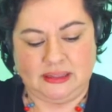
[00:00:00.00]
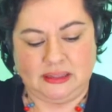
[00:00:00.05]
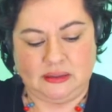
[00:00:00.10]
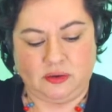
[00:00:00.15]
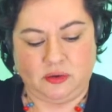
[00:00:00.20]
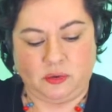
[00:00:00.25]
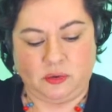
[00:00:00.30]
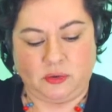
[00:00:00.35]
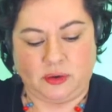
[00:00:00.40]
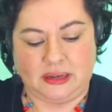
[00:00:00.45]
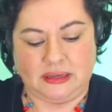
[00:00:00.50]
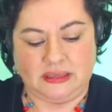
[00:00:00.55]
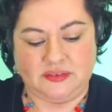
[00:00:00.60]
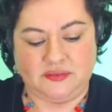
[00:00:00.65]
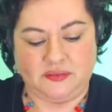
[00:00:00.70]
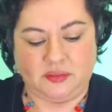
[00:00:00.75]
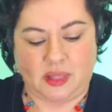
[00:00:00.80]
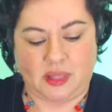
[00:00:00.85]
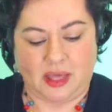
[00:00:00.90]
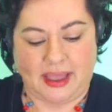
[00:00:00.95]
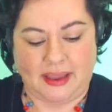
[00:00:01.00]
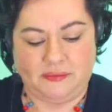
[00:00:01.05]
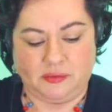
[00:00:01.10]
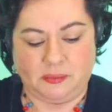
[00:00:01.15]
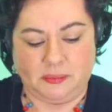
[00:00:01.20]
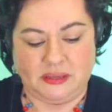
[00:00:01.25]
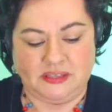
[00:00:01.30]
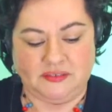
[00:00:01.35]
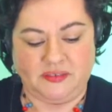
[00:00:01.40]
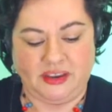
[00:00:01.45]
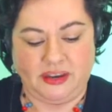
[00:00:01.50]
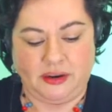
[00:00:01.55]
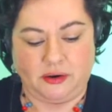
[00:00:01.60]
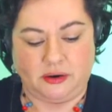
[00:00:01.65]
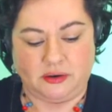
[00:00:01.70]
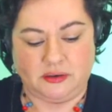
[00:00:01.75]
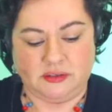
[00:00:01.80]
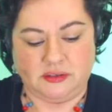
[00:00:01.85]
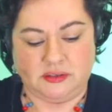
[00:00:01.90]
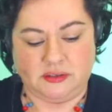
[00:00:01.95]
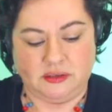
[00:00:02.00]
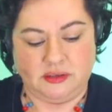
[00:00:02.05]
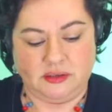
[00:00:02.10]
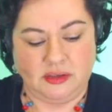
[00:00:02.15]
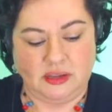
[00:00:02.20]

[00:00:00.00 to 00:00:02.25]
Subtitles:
little grains fly from his fingers.